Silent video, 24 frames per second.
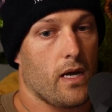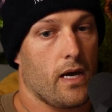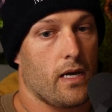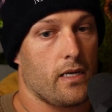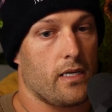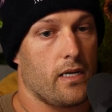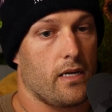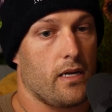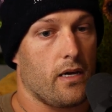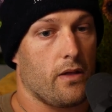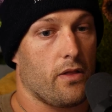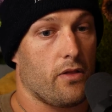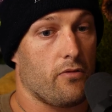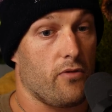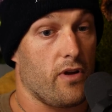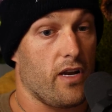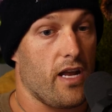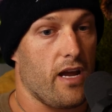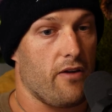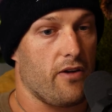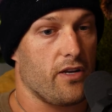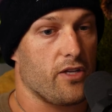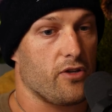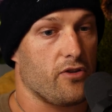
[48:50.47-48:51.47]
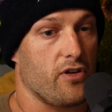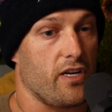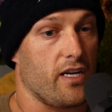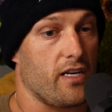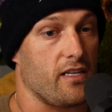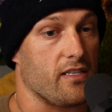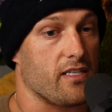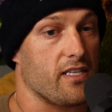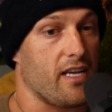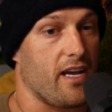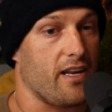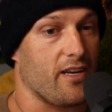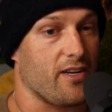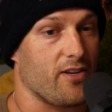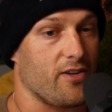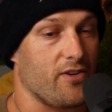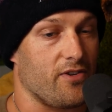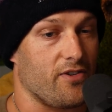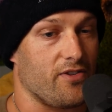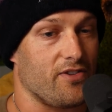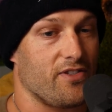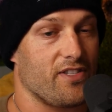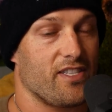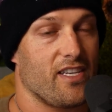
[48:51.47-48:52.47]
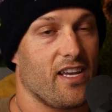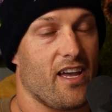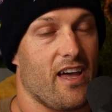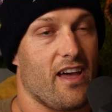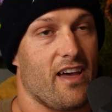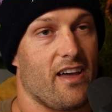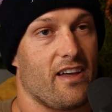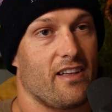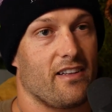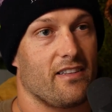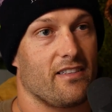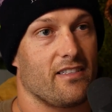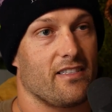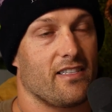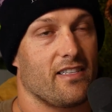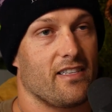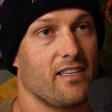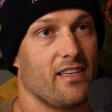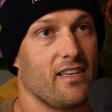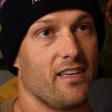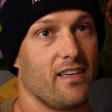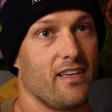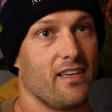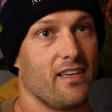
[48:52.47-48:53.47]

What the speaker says: I did a 3-day retreat in Santa Cruz, and